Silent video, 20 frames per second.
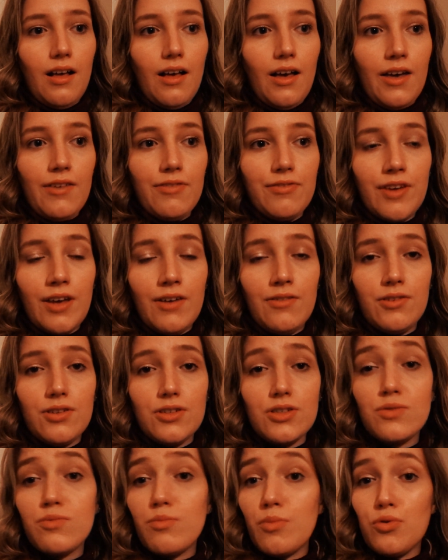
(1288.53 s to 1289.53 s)
I found a
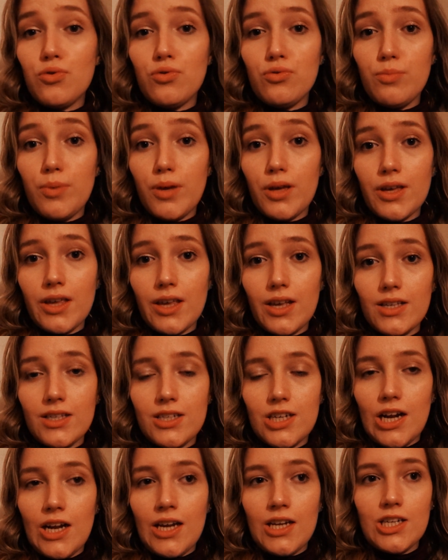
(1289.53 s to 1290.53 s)
small book
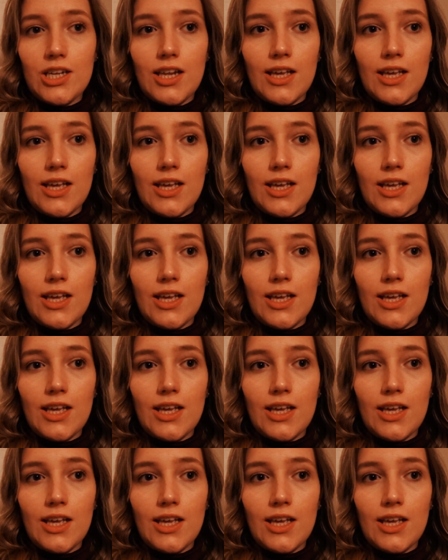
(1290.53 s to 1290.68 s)
exchange.